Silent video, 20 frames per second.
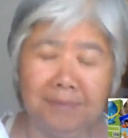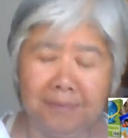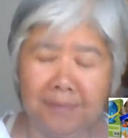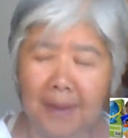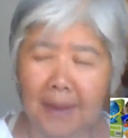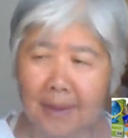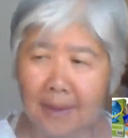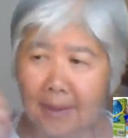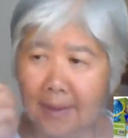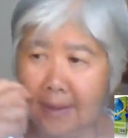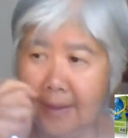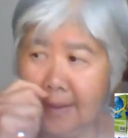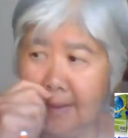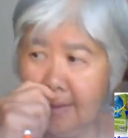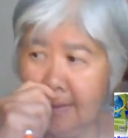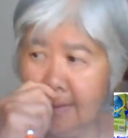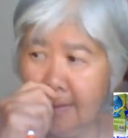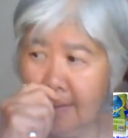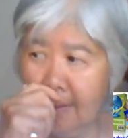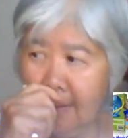back
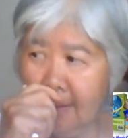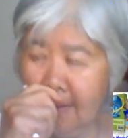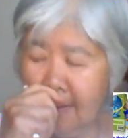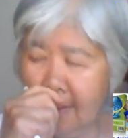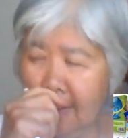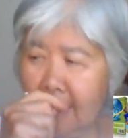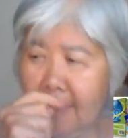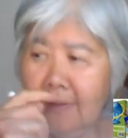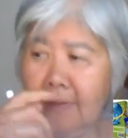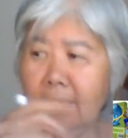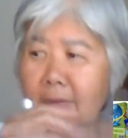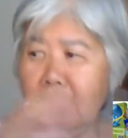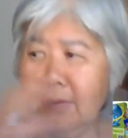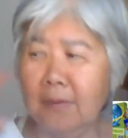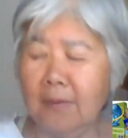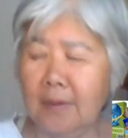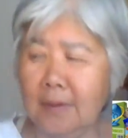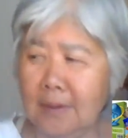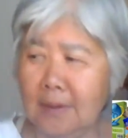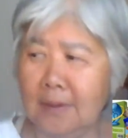then, I don't know
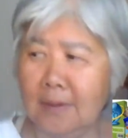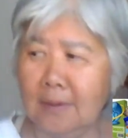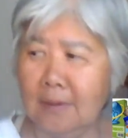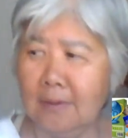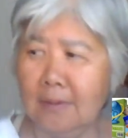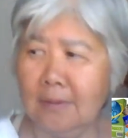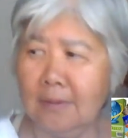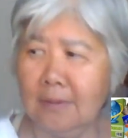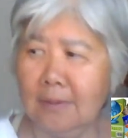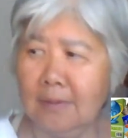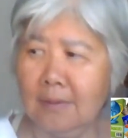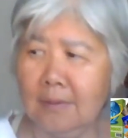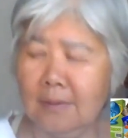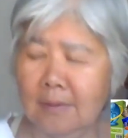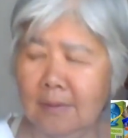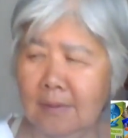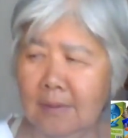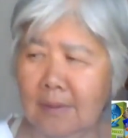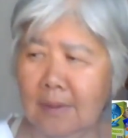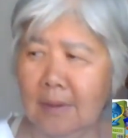what the
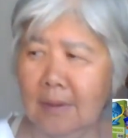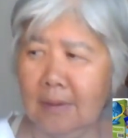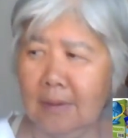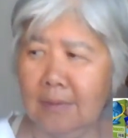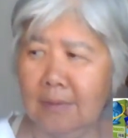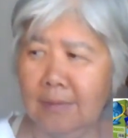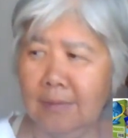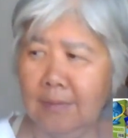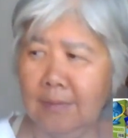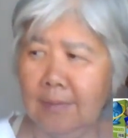uh,